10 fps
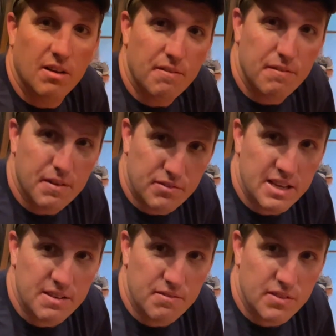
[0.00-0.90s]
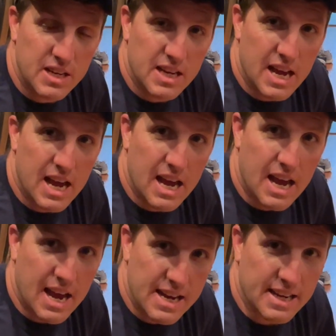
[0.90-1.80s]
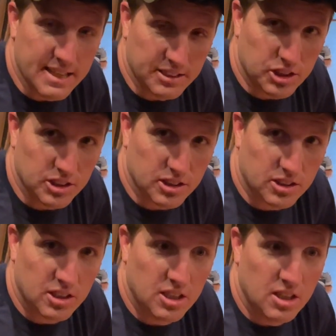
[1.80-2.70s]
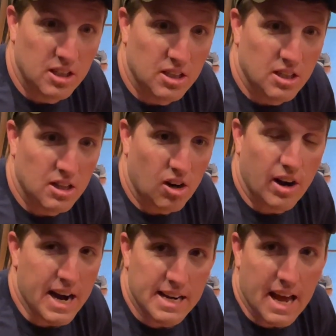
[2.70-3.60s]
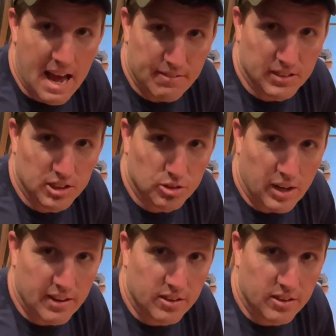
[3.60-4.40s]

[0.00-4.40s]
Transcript: 15 feet 8 inches, or 8.5 inches rather.